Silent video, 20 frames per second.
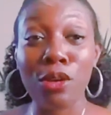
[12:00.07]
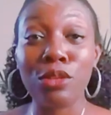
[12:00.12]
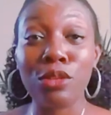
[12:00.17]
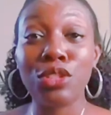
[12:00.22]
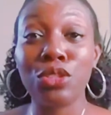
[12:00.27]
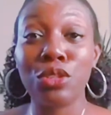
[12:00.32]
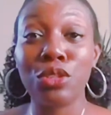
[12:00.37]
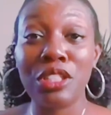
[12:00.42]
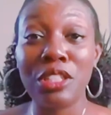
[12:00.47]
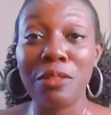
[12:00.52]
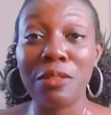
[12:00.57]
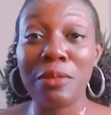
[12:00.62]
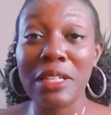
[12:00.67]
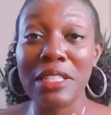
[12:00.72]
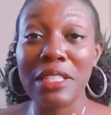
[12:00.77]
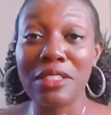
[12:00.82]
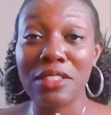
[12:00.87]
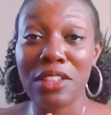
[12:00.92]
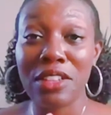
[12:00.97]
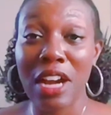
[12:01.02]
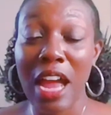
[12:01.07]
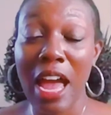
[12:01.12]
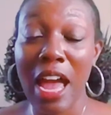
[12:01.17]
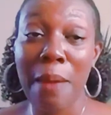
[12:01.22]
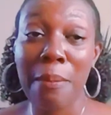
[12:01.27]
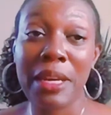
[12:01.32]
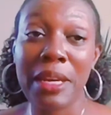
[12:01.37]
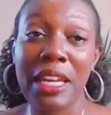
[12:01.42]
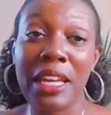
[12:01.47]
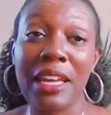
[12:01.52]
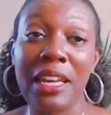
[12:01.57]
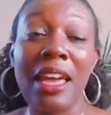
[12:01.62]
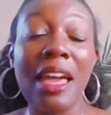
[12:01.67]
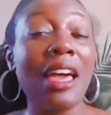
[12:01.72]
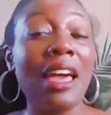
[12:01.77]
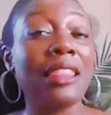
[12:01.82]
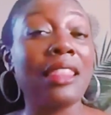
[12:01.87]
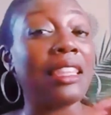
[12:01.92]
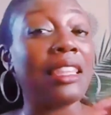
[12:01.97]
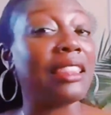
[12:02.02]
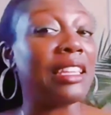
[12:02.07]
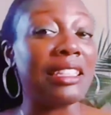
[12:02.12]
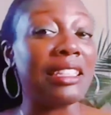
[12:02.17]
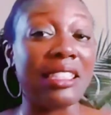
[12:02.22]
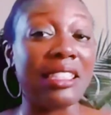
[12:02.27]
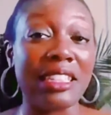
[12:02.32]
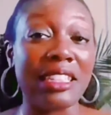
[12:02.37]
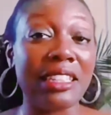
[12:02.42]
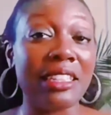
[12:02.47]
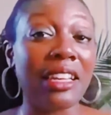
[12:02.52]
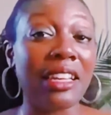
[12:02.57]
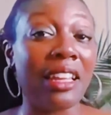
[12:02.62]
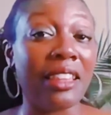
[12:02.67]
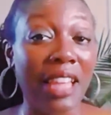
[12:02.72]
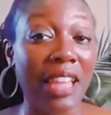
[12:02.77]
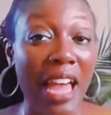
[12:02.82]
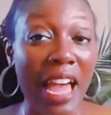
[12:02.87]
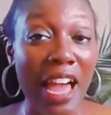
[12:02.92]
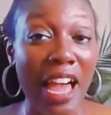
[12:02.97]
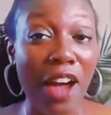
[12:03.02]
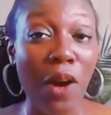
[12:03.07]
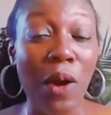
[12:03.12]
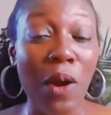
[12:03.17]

short-term rentals are happening that they didn't allow,